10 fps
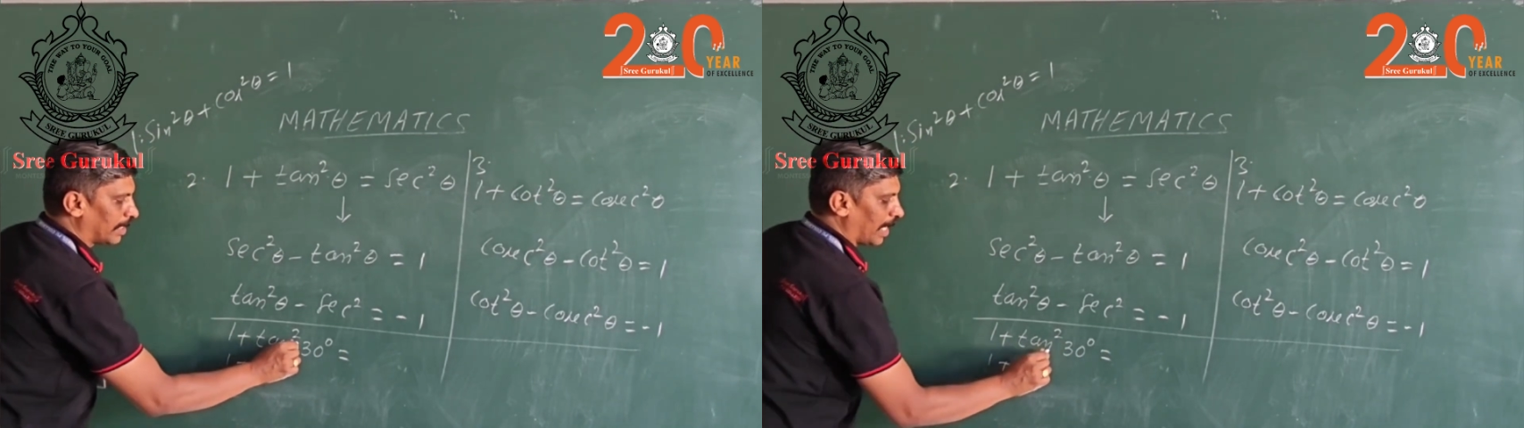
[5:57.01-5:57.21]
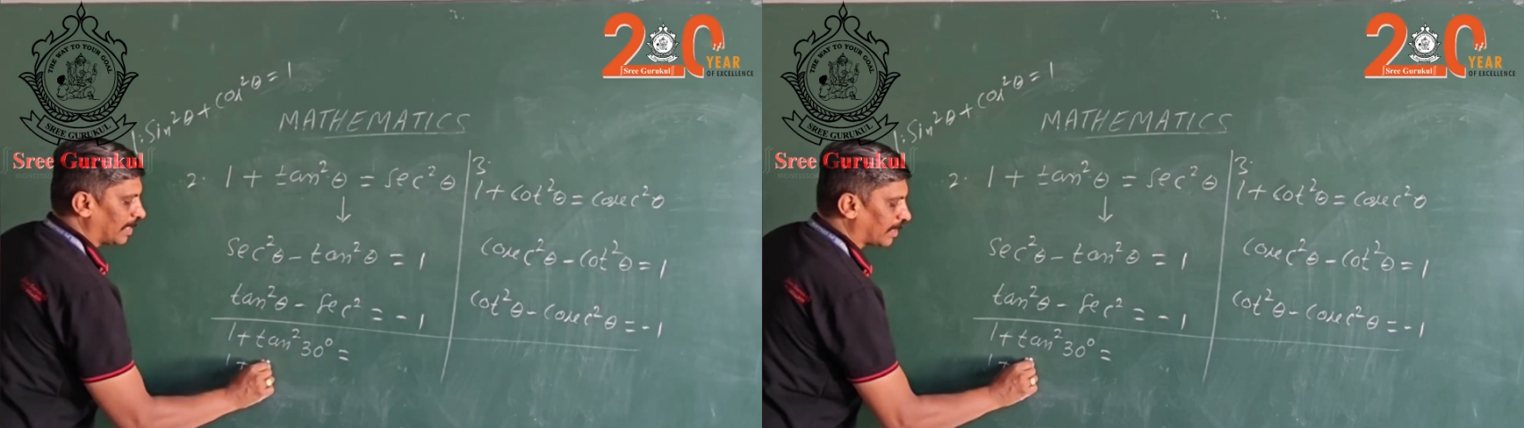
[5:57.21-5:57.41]

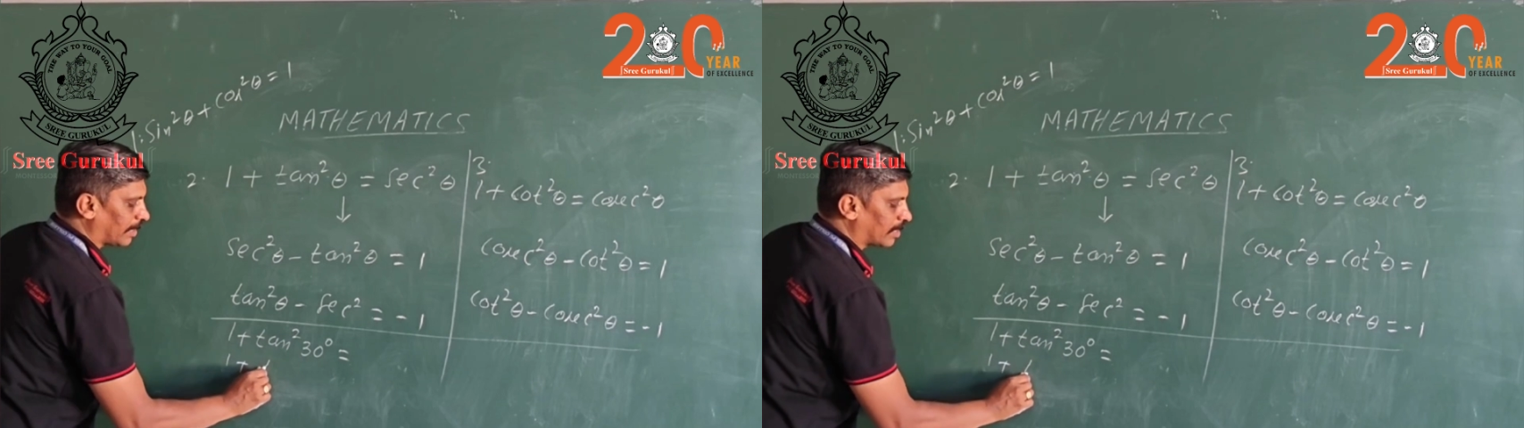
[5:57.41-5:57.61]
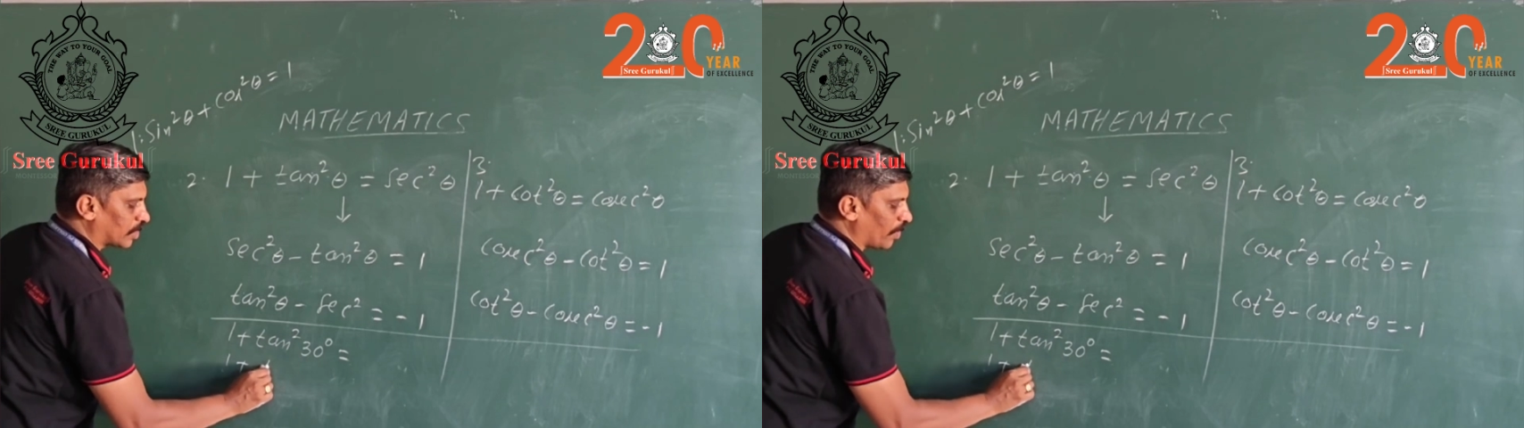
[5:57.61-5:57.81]

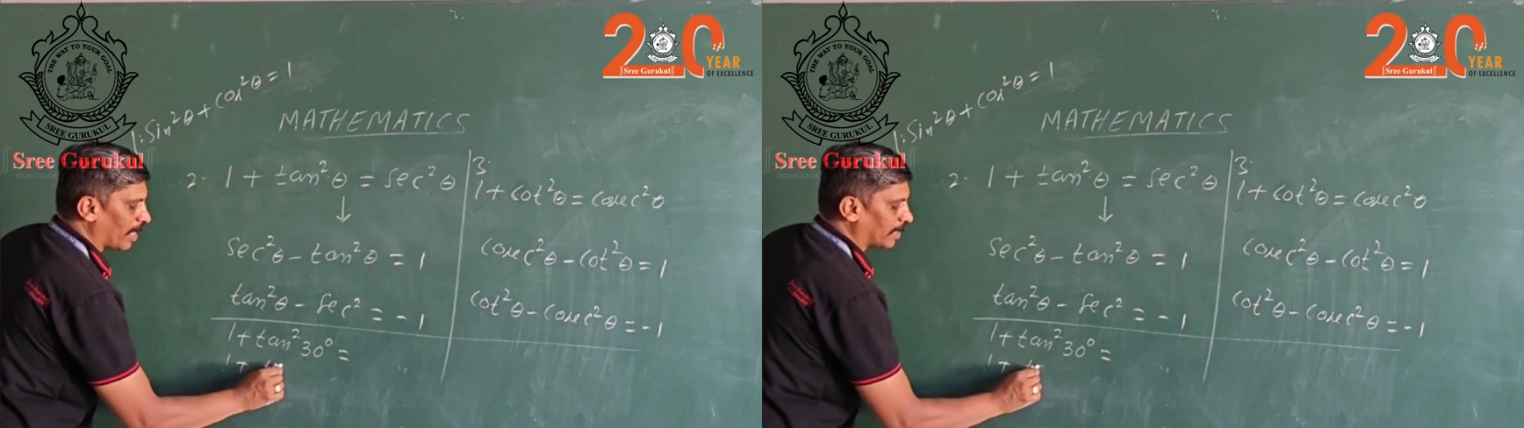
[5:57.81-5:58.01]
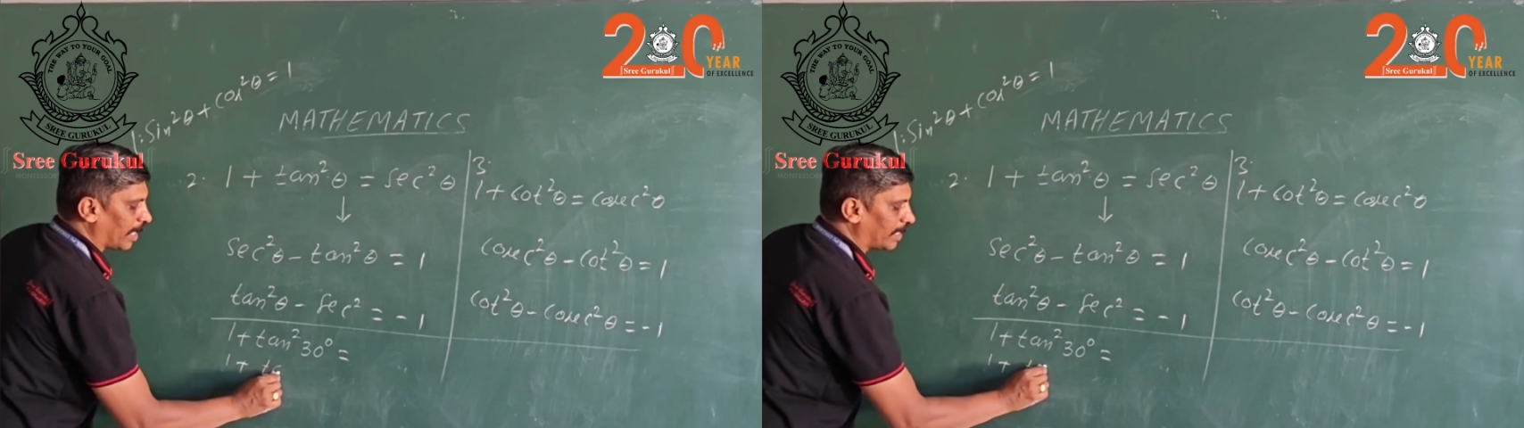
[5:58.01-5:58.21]
tan
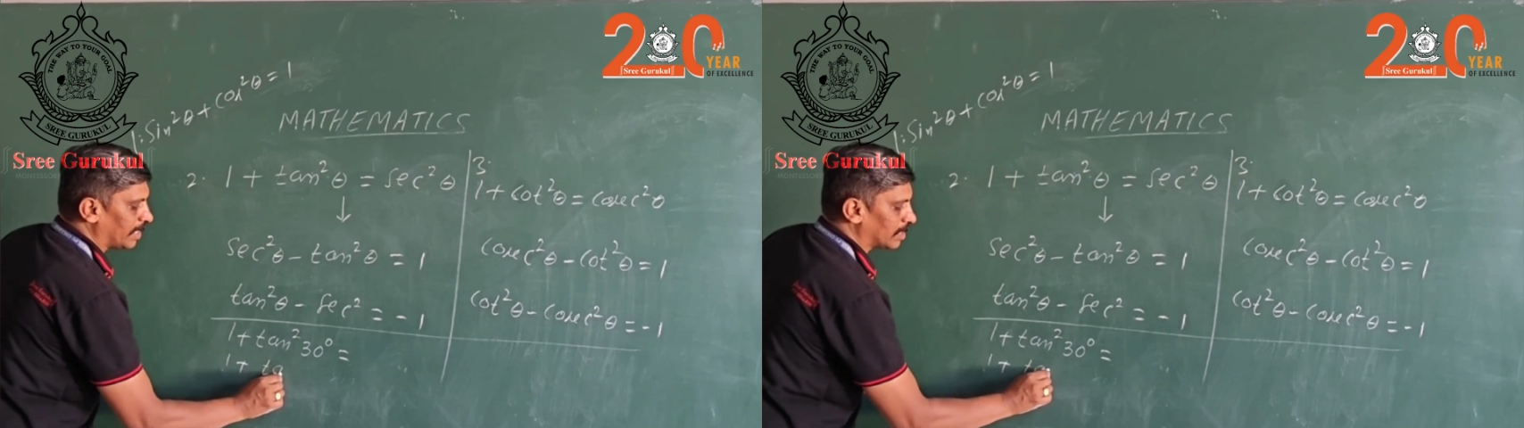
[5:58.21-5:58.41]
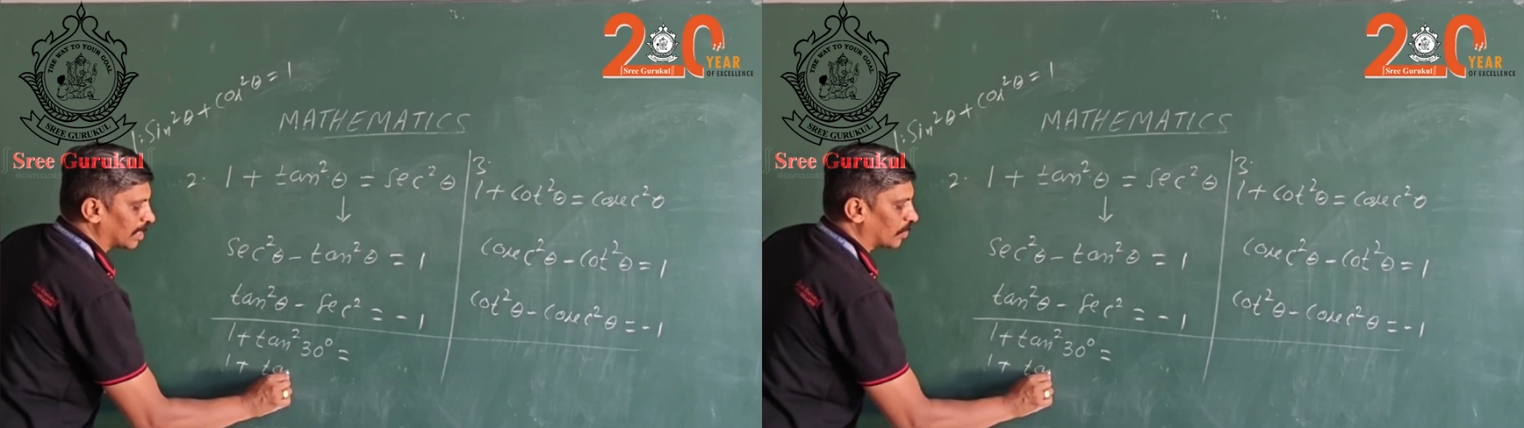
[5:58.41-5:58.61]
square
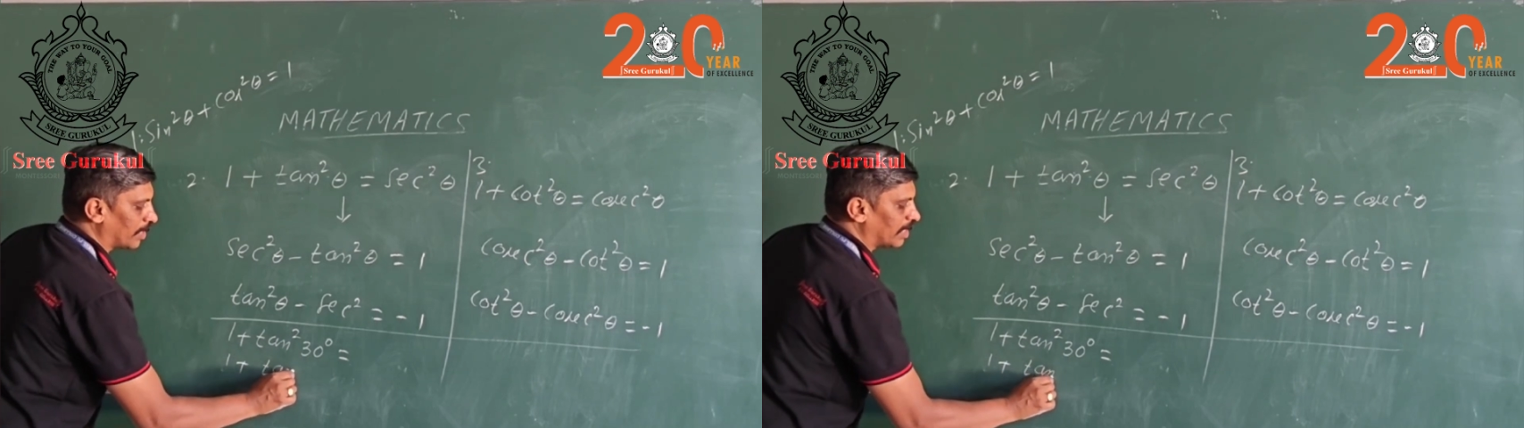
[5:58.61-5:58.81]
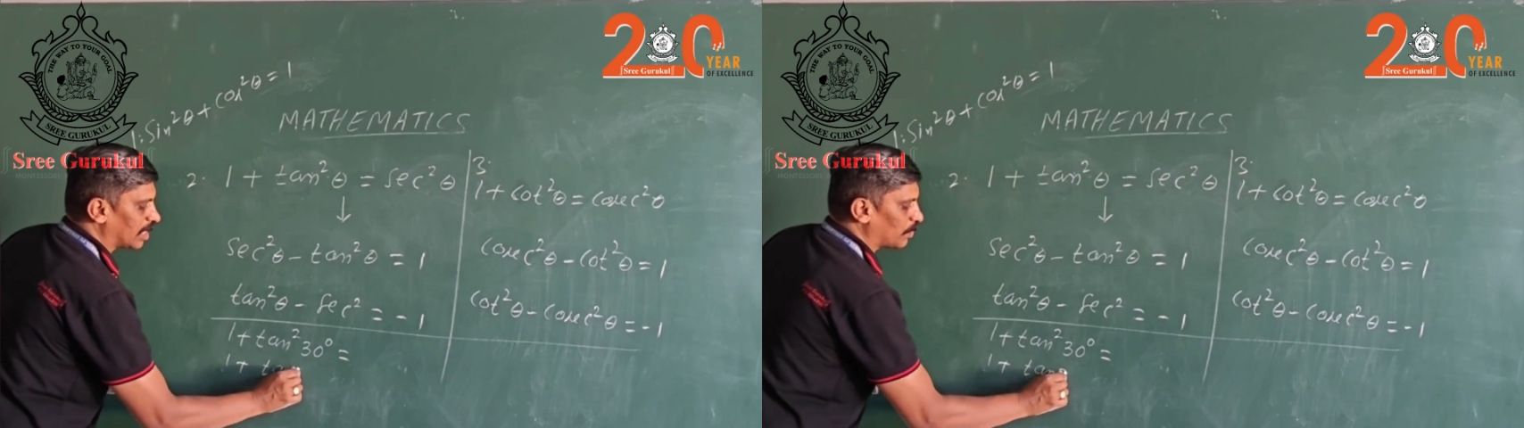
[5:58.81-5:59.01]
30 is also written